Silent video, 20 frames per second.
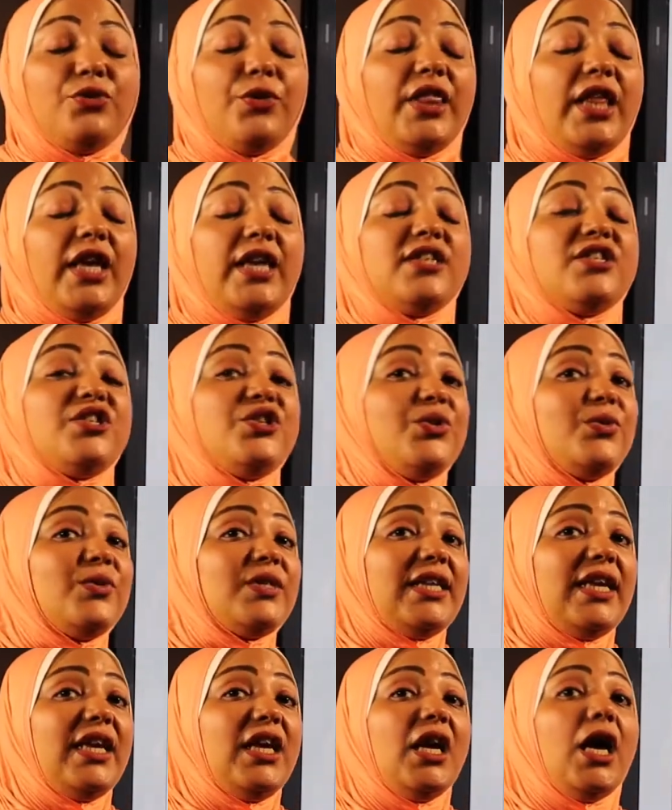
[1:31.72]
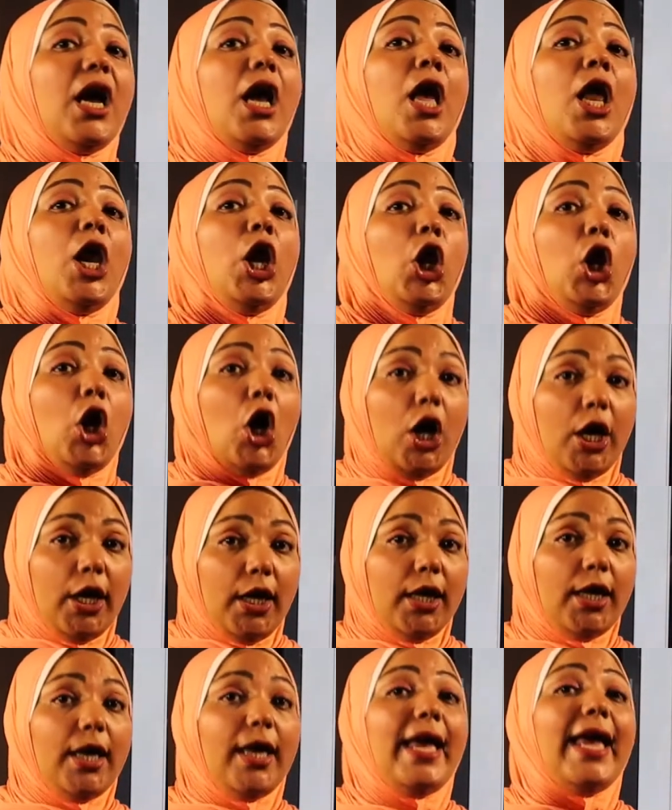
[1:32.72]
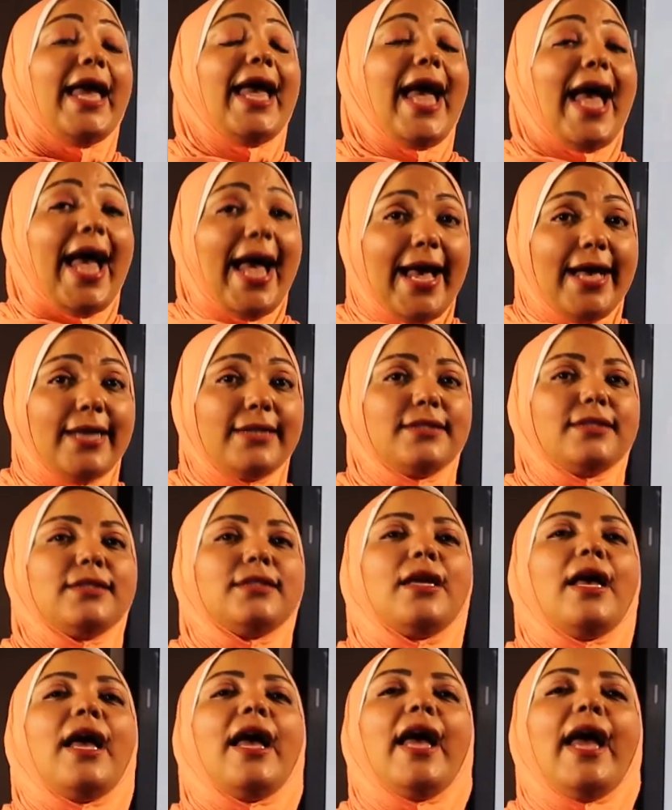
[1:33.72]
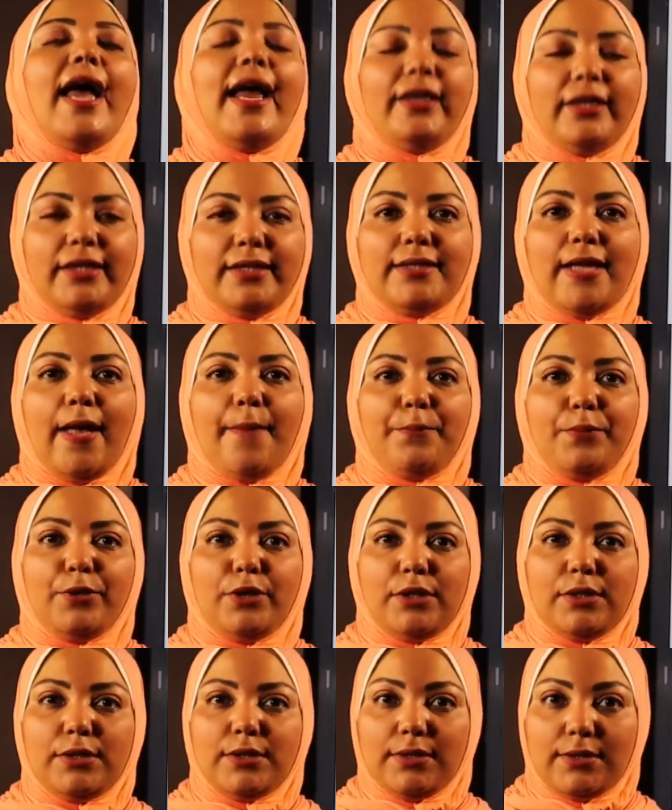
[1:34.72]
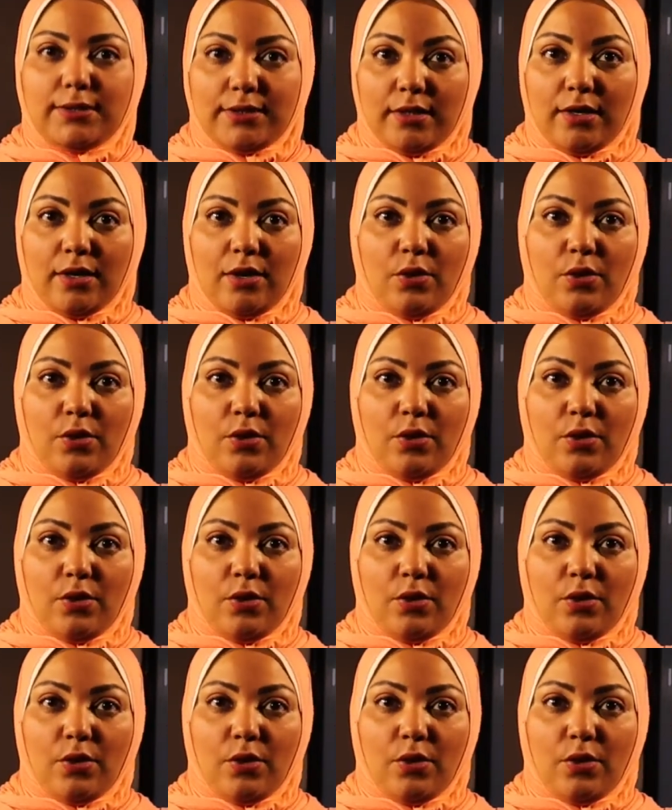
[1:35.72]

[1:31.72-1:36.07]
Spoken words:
two things using like, as, and resembles,